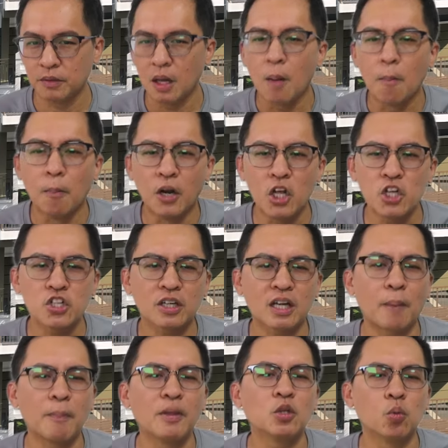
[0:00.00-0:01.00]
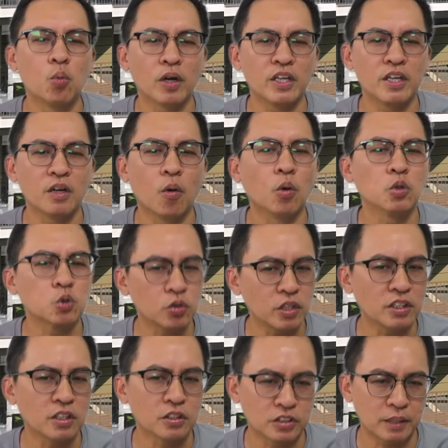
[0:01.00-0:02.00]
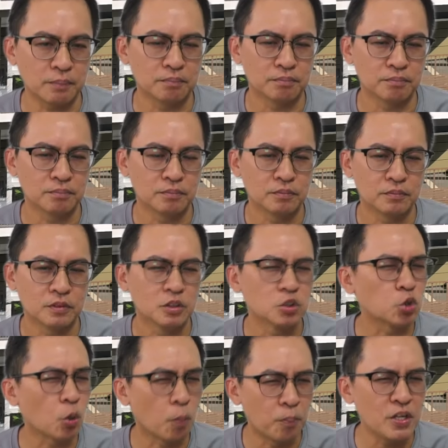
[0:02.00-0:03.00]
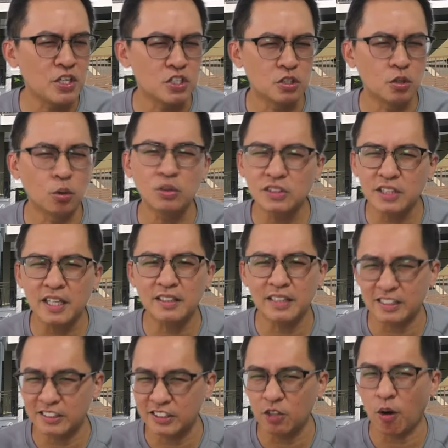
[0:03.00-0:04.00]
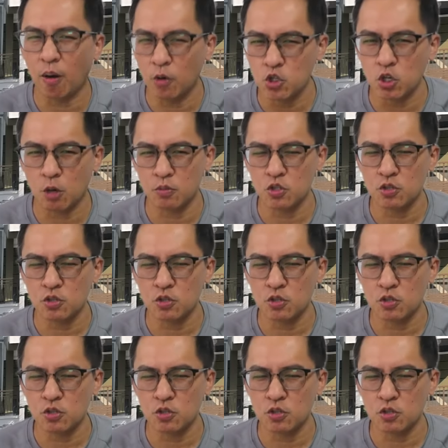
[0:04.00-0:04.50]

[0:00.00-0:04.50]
Malaysians coming to work here also think the same. So please don't say they steal our jobs.